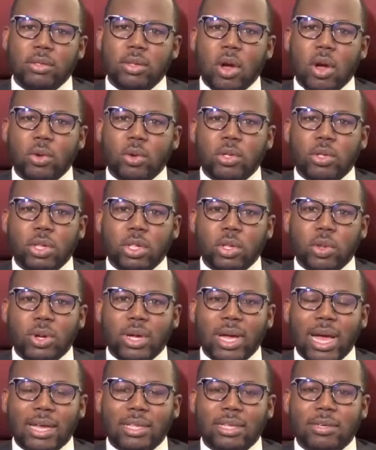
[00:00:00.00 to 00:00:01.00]
Now to
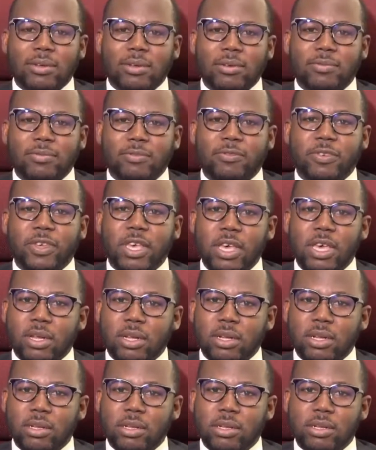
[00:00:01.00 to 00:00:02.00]
look at
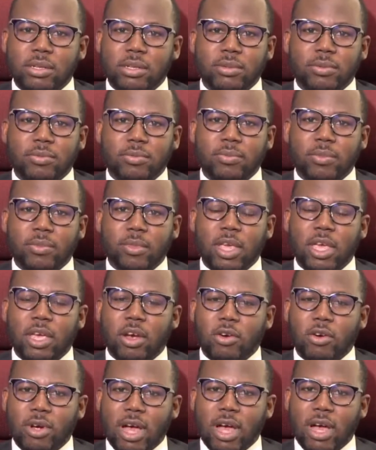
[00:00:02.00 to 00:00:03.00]
vehicles,
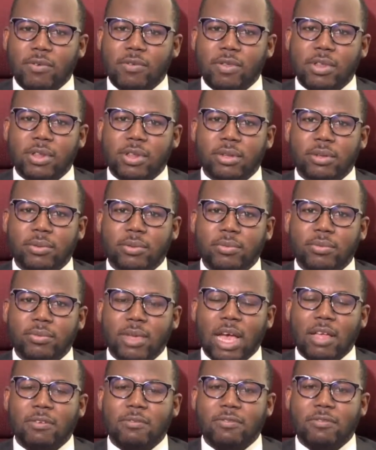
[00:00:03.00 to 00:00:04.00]
aircrafts,
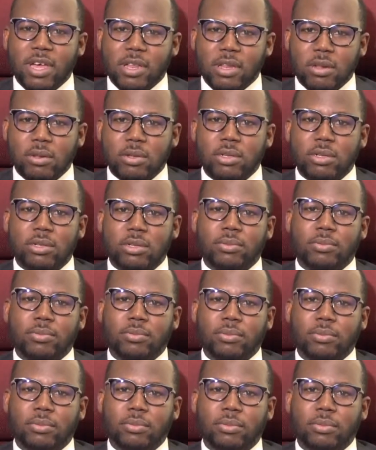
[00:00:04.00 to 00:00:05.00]
and vessels.
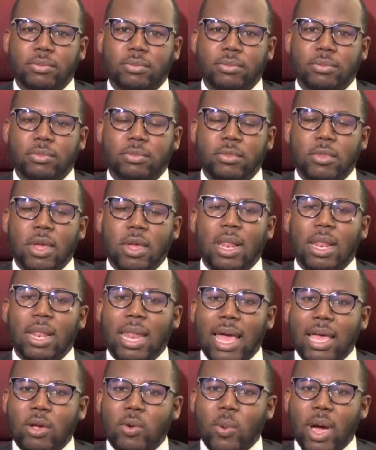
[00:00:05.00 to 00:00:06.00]

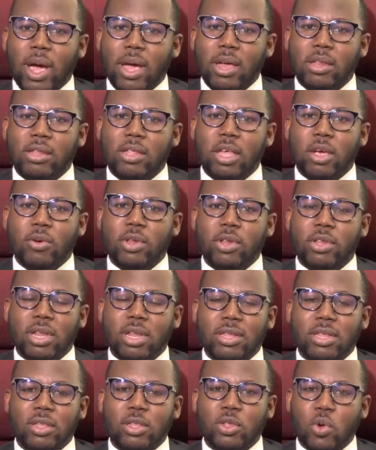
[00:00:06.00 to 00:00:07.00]
Likewise, there
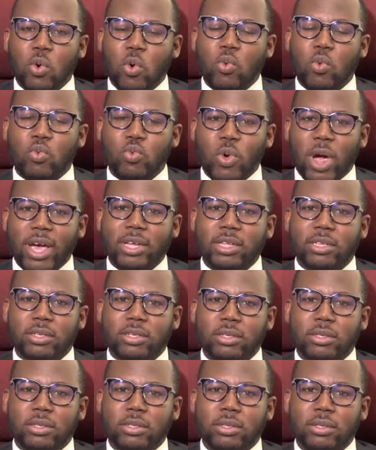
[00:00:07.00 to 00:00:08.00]
is no right
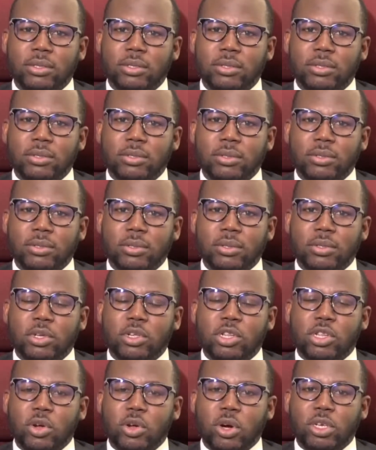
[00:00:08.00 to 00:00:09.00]

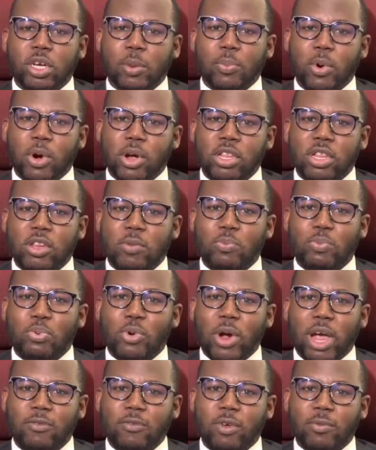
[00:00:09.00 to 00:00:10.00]
to search a person's
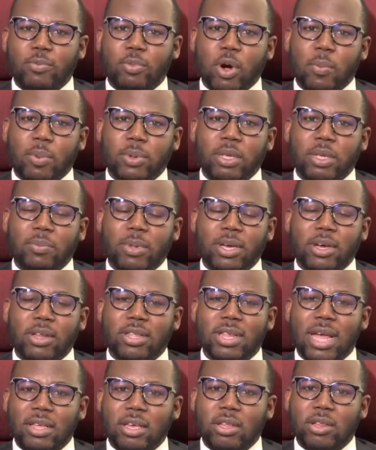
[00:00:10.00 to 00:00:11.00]
private property
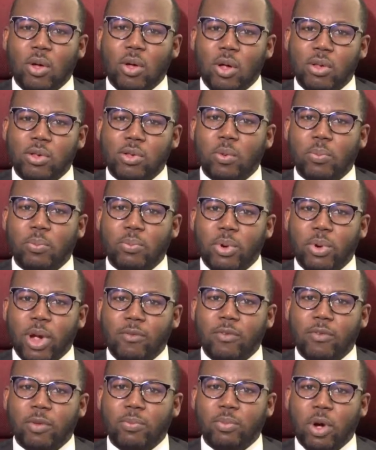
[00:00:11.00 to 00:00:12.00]
because that is also
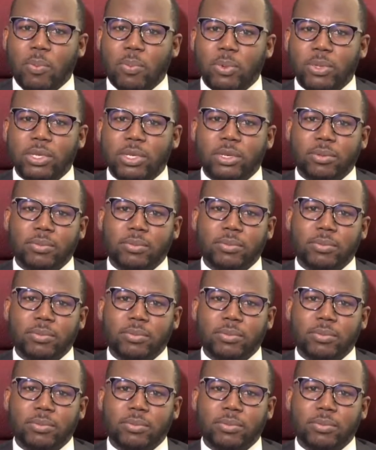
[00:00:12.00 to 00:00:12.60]
private property.